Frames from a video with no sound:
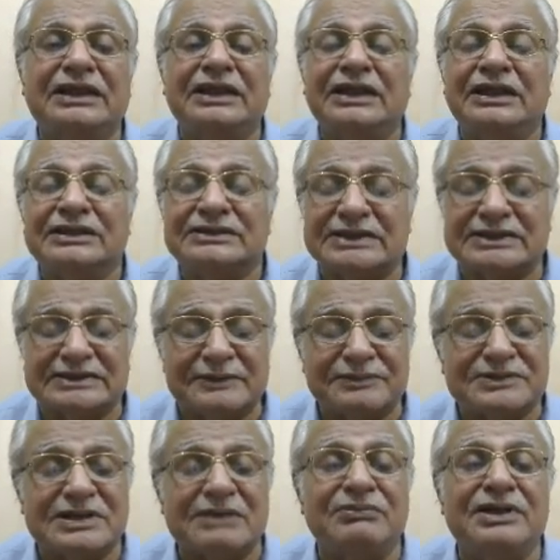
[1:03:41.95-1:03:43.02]

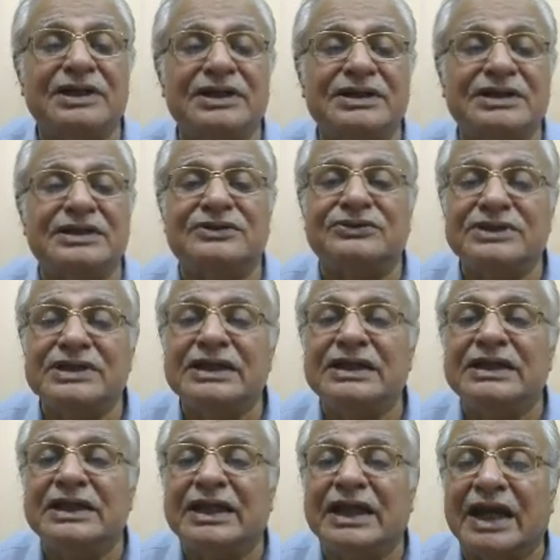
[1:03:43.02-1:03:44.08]
susceptibility to the
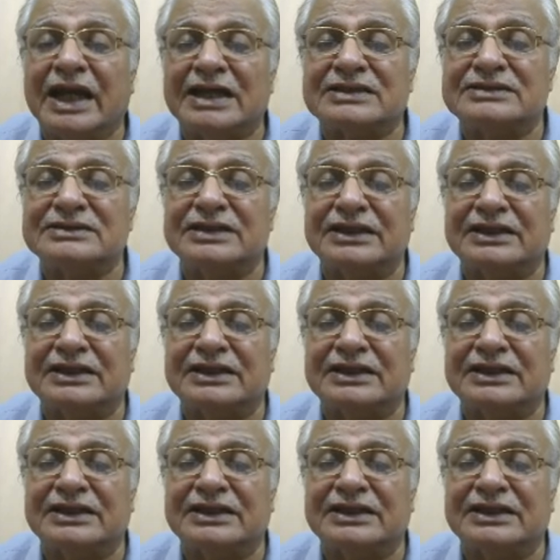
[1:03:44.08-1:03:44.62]
accident.